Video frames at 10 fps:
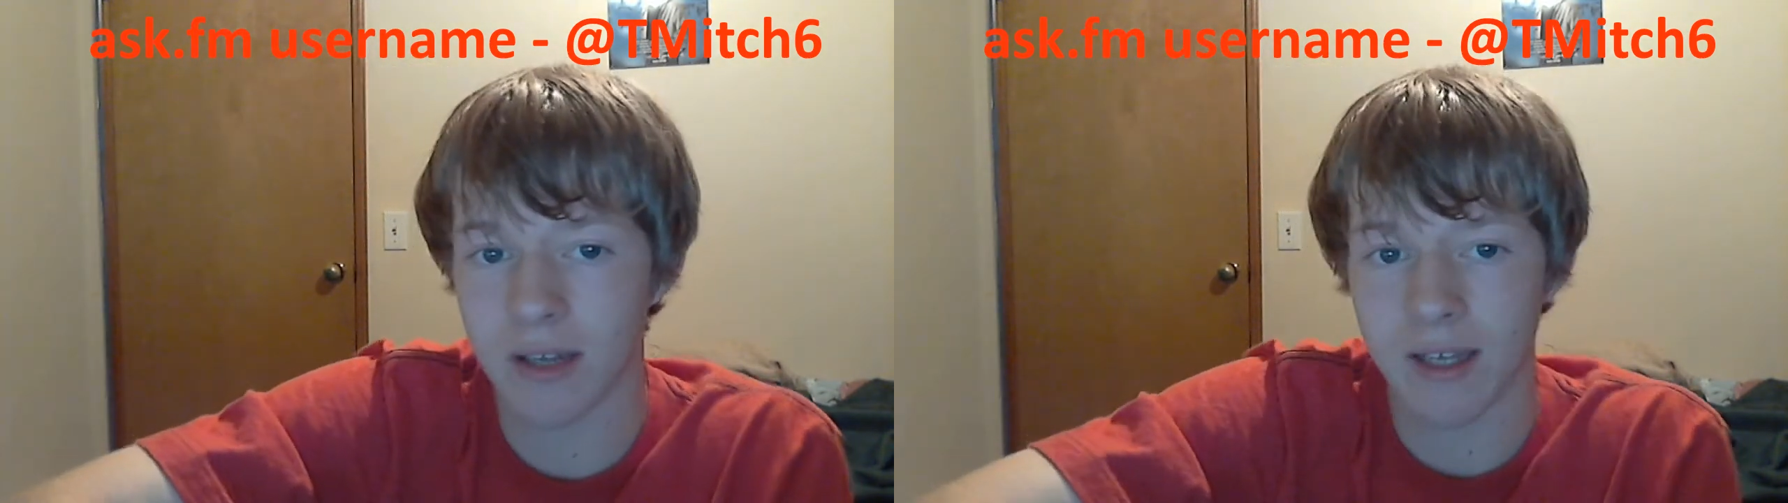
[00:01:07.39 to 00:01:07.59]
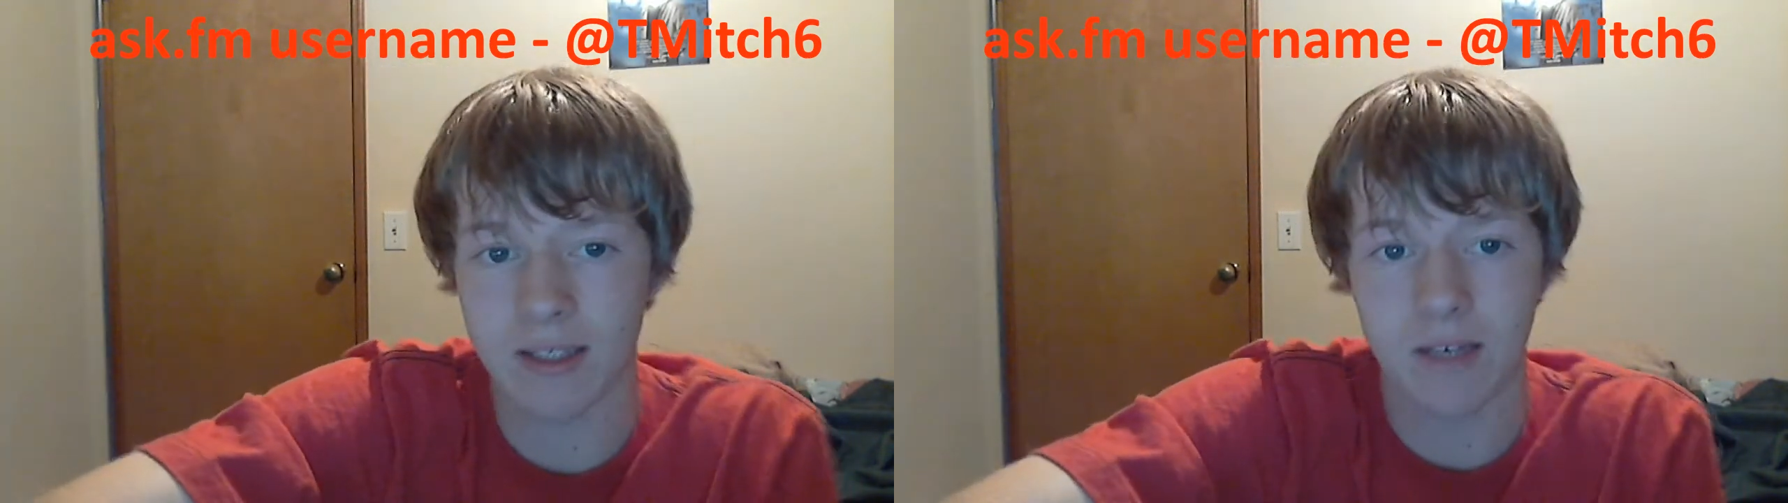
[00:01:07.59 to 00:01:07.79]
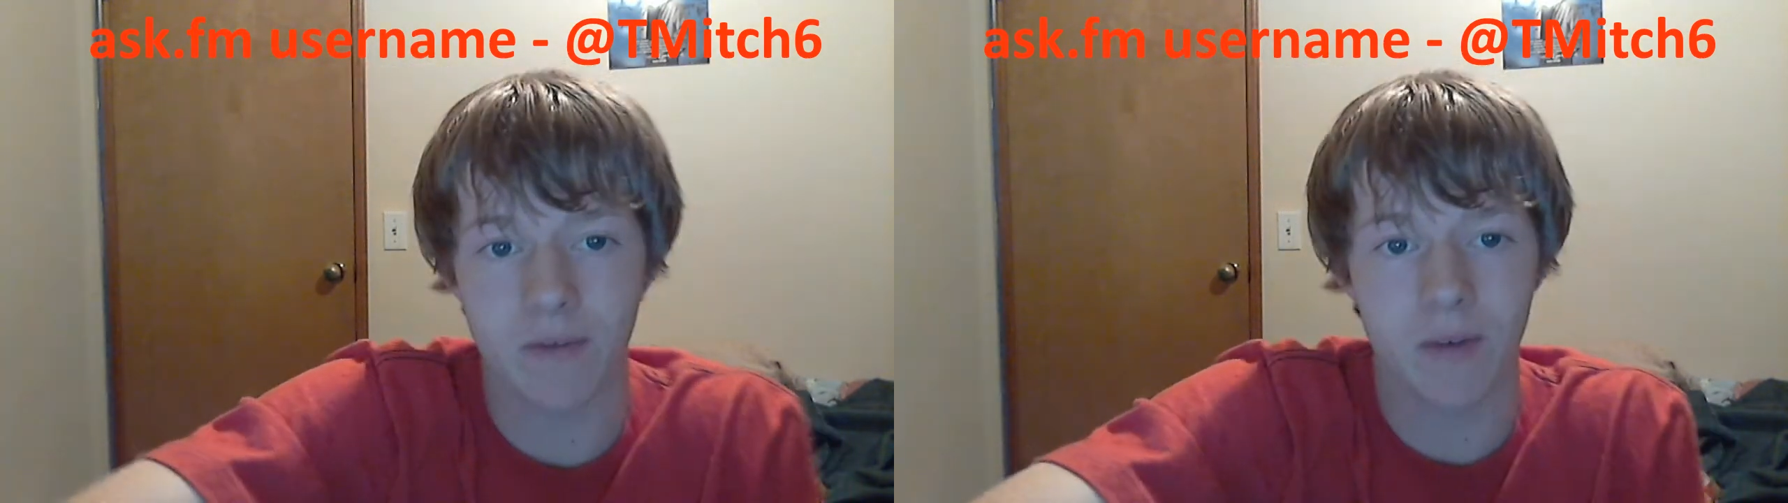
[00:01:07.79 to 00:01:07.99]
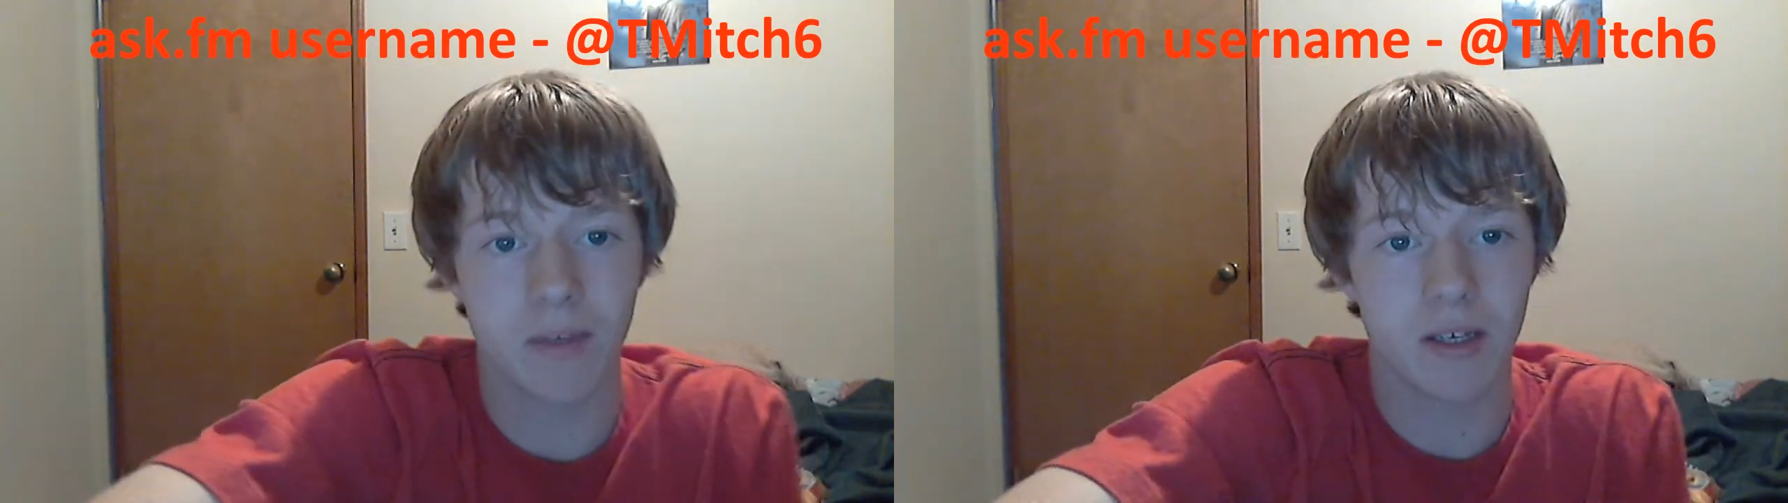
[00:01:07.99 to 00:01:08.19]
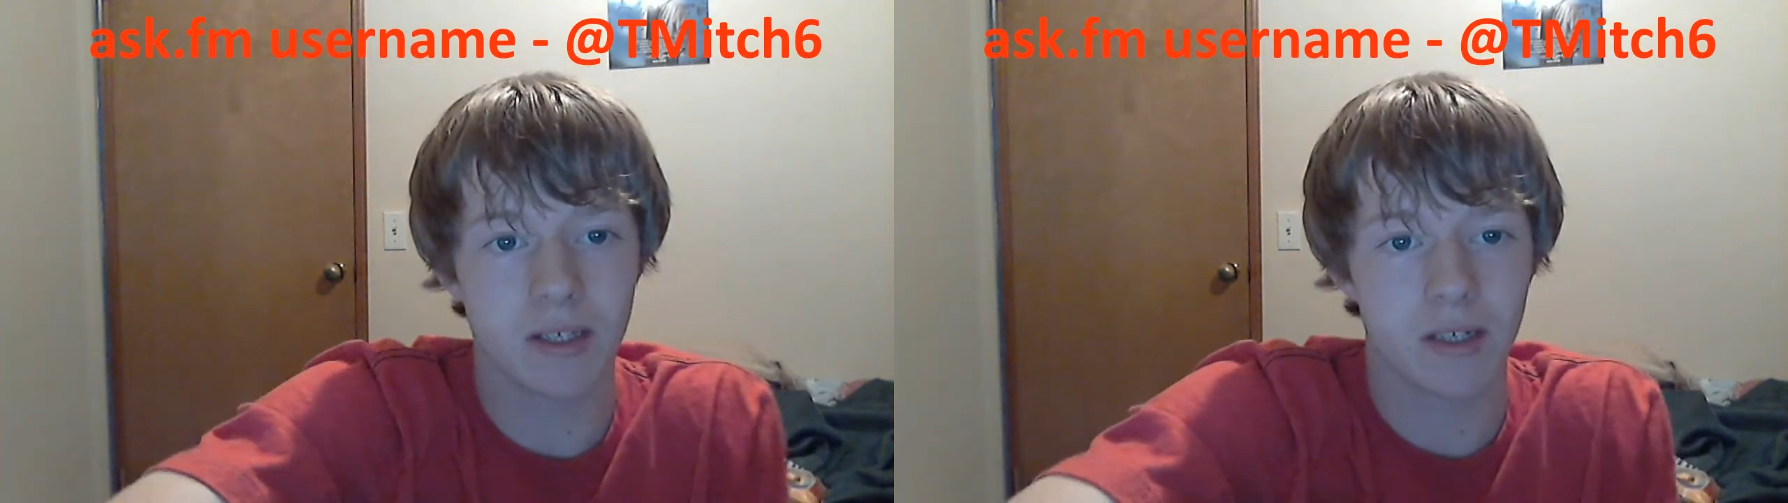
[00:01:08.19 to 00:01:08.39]
Ask FM
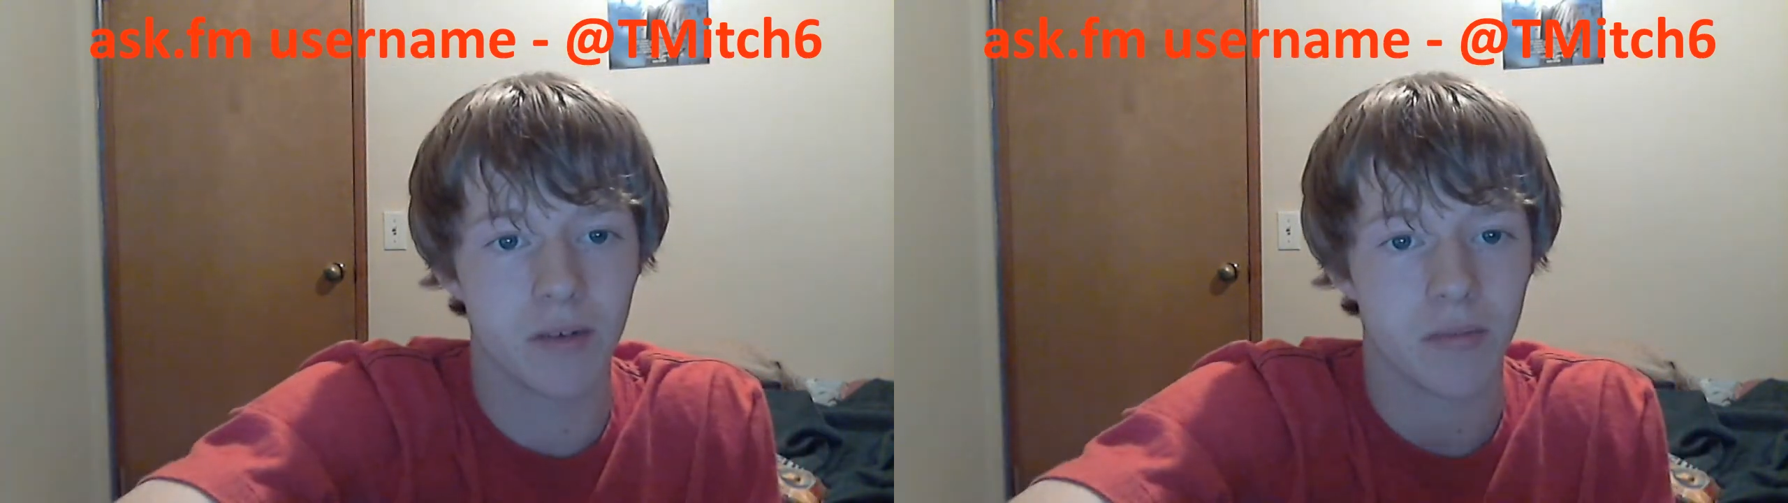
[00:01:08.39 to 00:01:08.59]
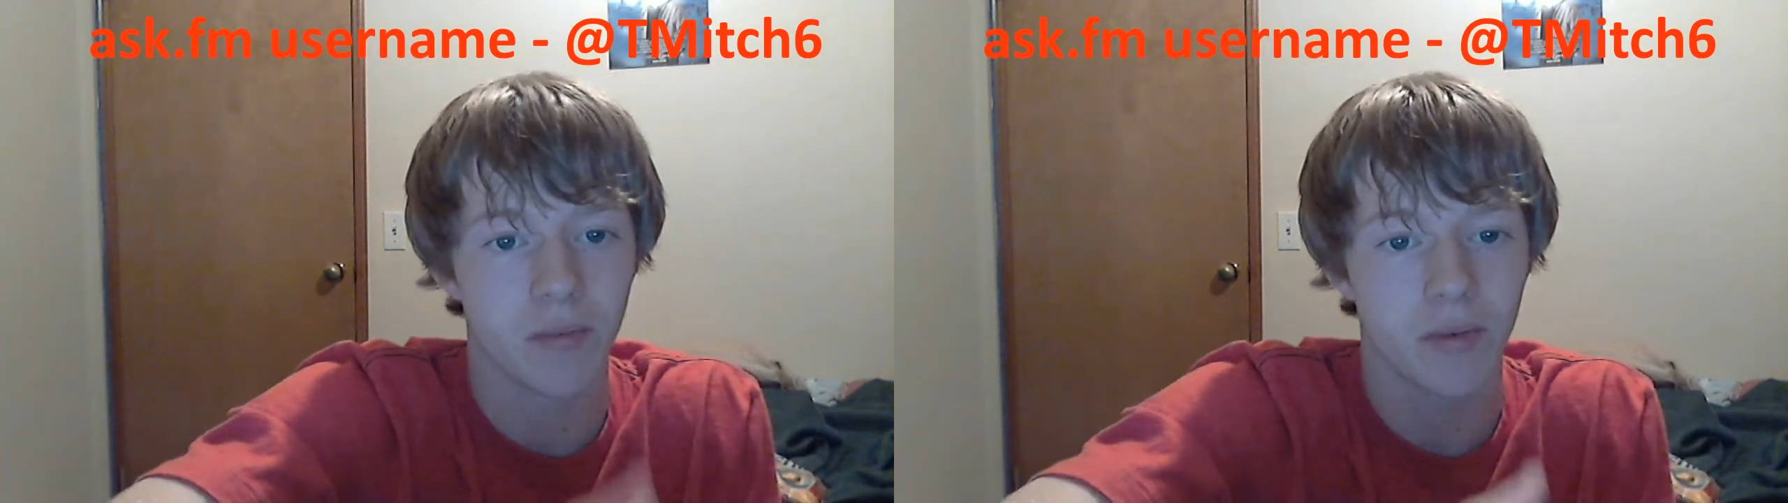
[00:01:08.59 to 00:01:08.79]
because I know